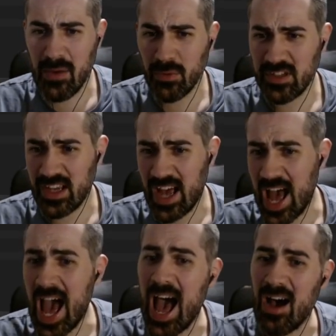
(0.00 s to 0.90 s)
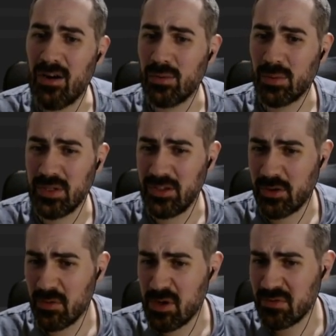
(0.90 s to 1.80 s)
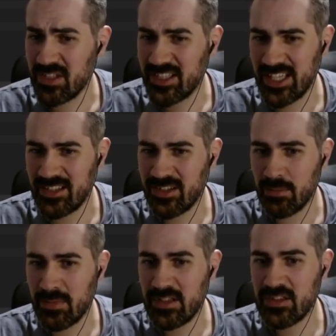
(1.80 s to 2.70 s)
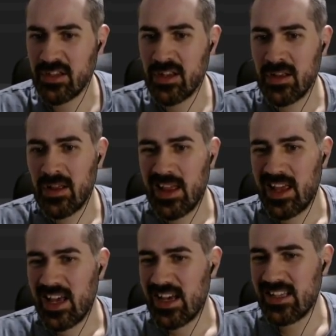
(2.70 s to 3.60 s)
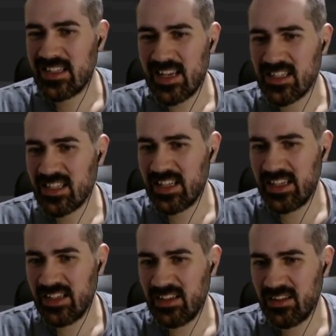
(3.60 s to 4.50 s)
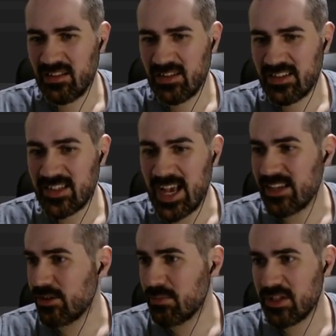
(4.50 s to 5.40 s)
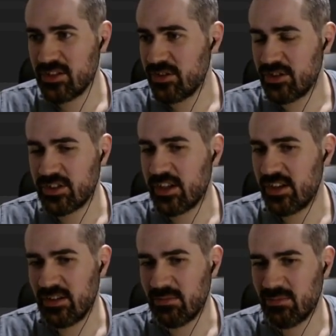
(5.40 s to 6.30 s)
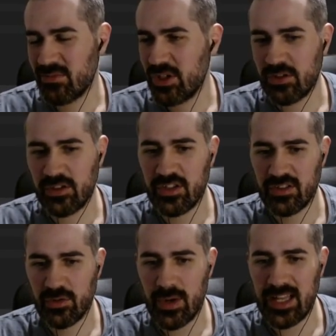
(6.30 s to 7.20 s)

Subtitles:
wonder how you come up with these numbers. Essentially, static numbers, you could just quite